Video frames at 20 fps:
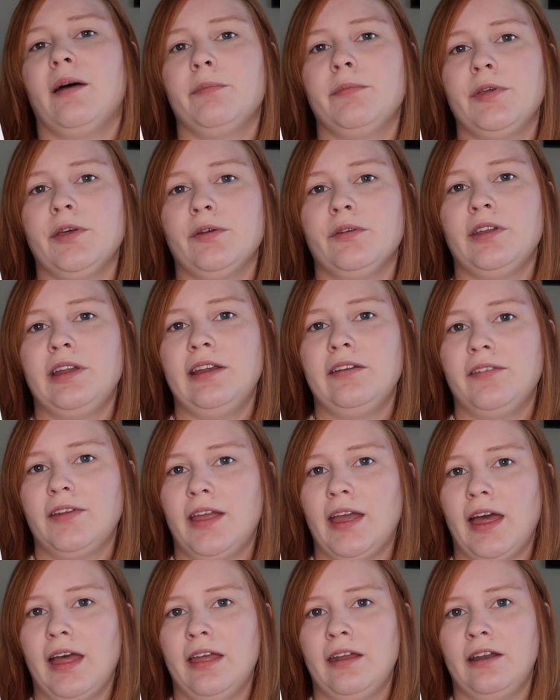you'll need to
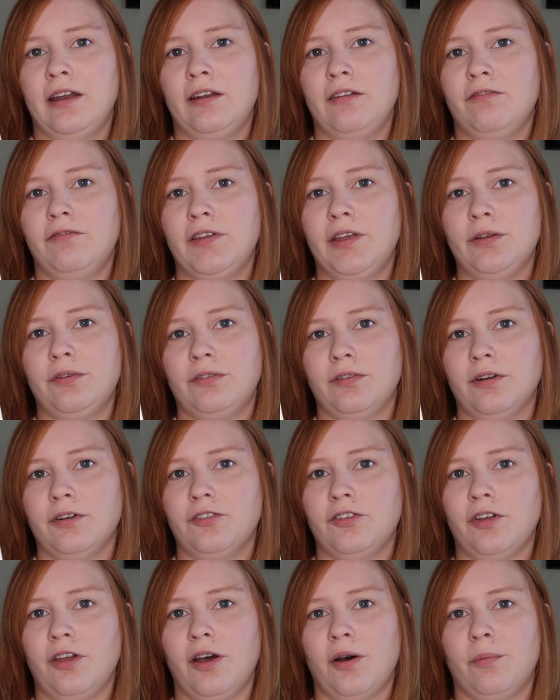get an infuser
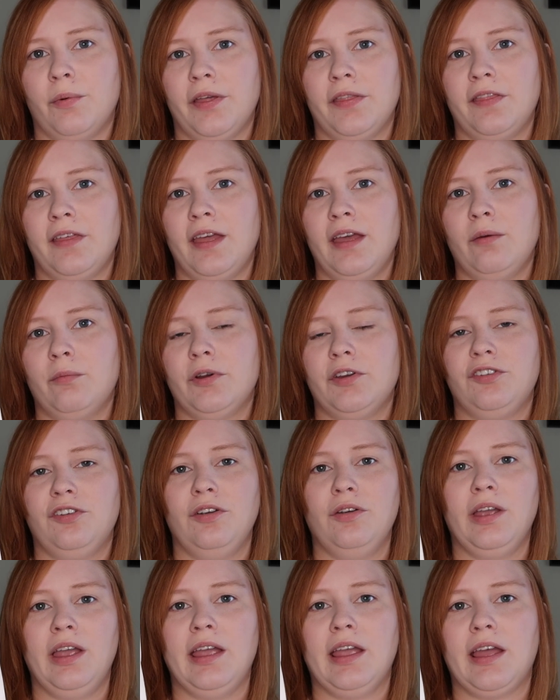to go with it, which
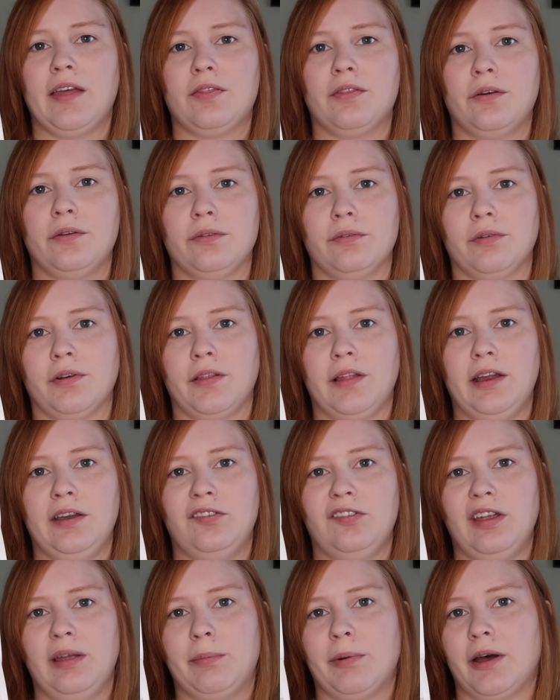you can get those really
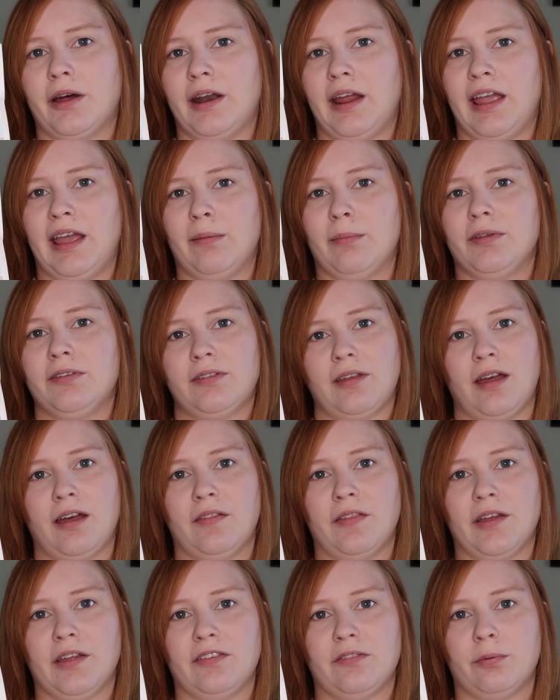cheap on
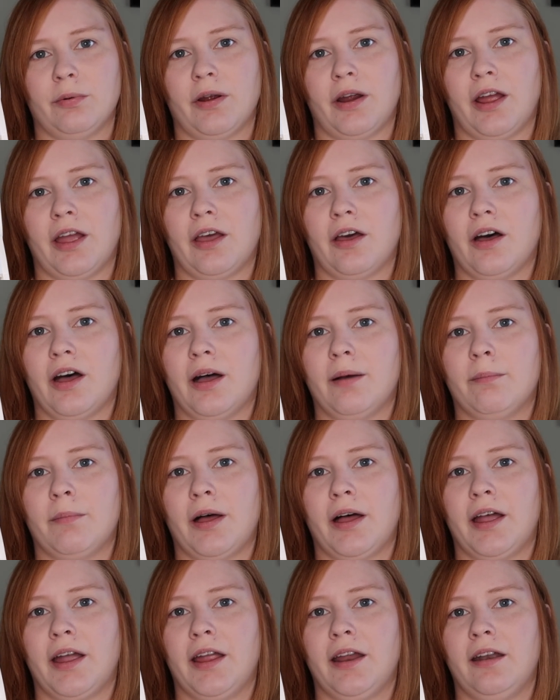Amazon. That's where I got
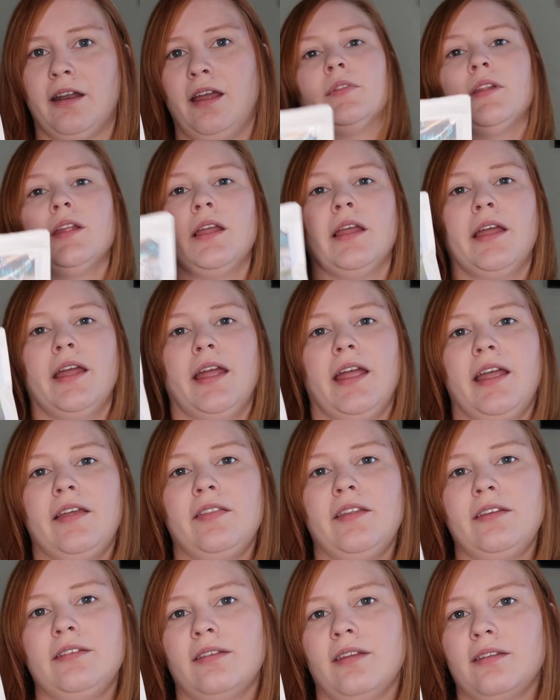mine.
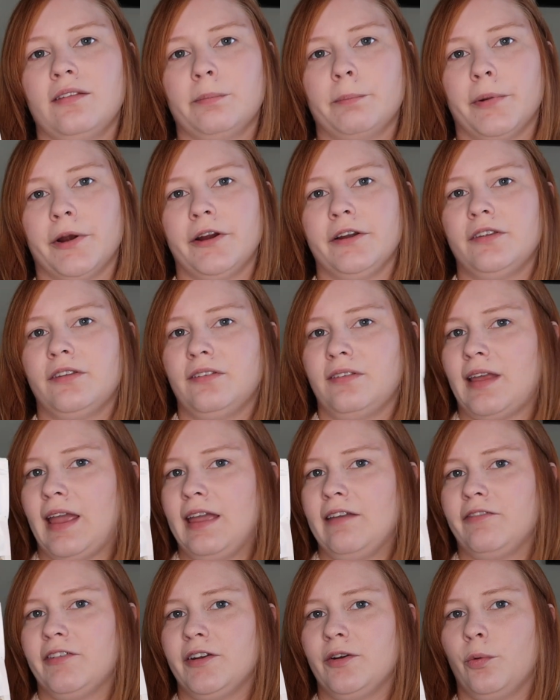And this is bird
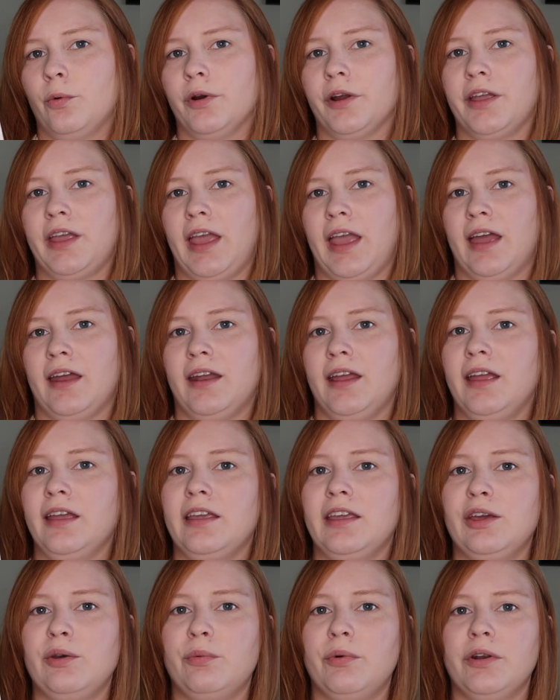safe and
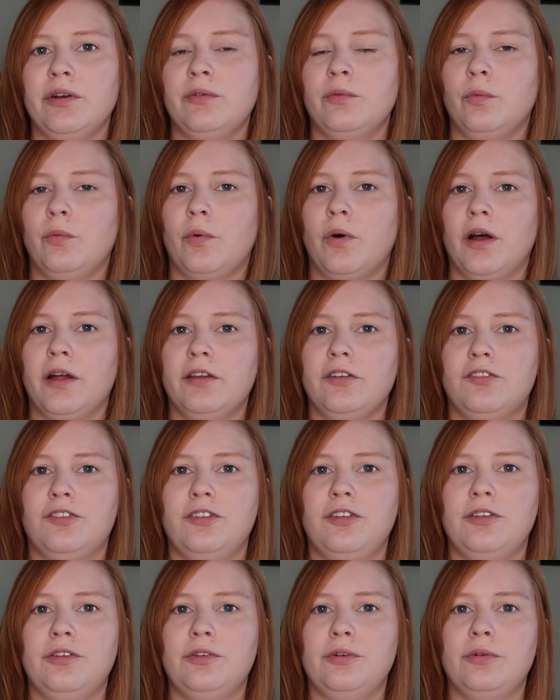organic. You wouldn't want
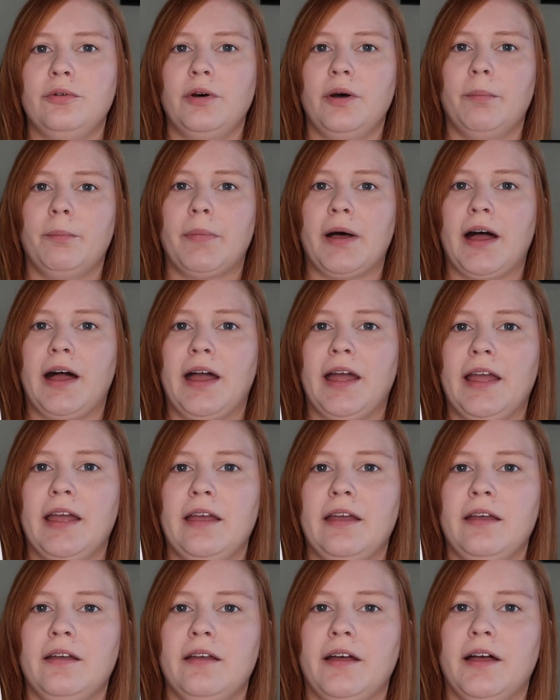to
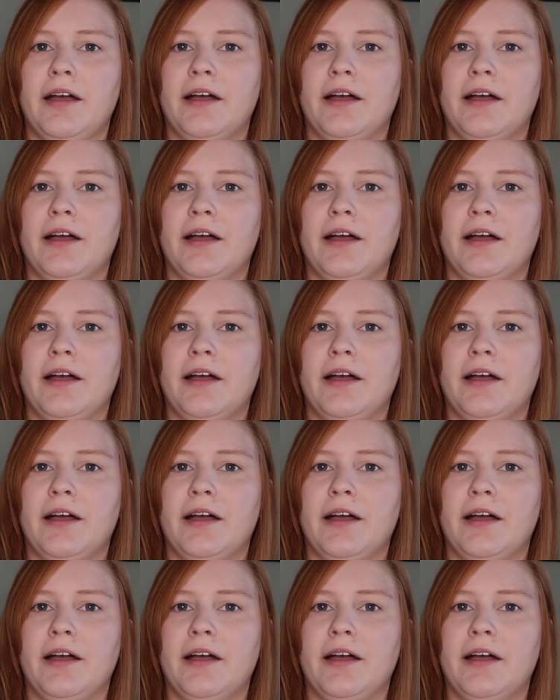buy